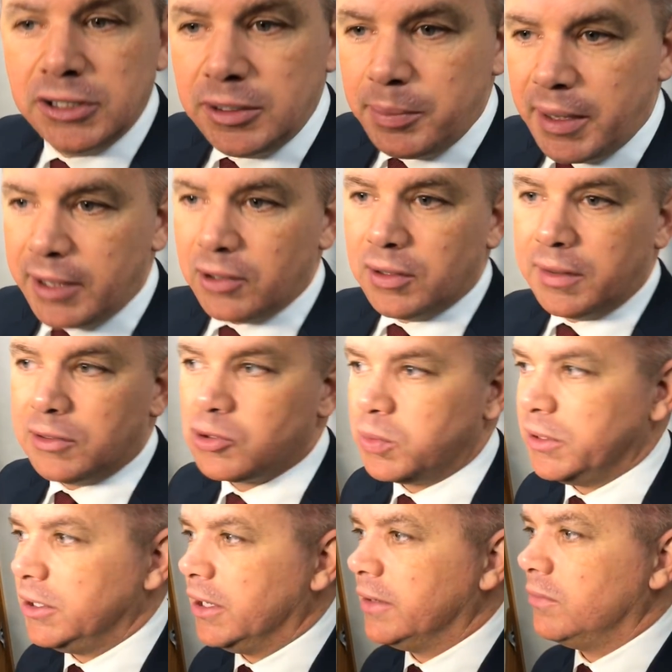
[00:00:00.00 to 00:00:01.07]
It better, else
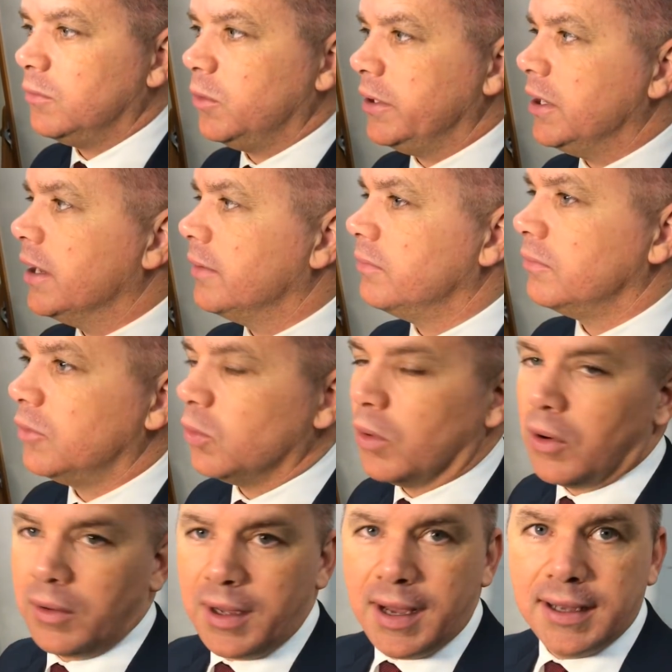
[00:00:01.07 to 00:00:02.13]
we get we get the
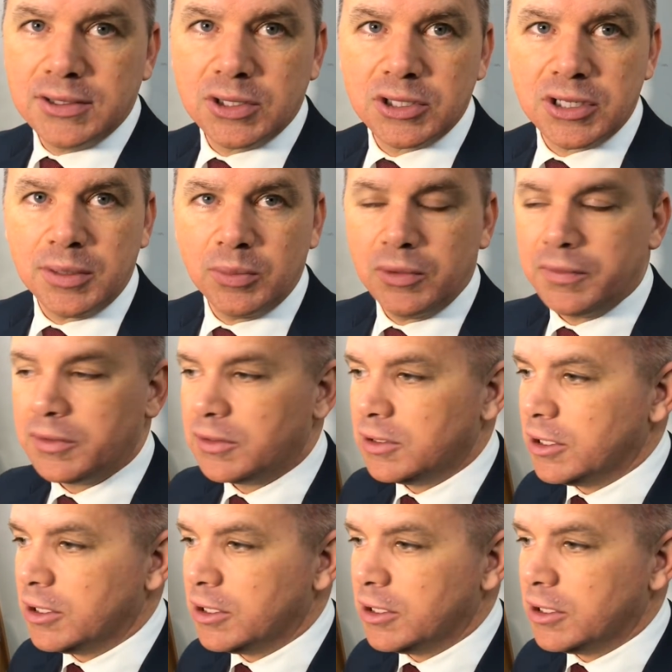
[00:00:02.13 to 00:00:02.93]
wrong guys assembled.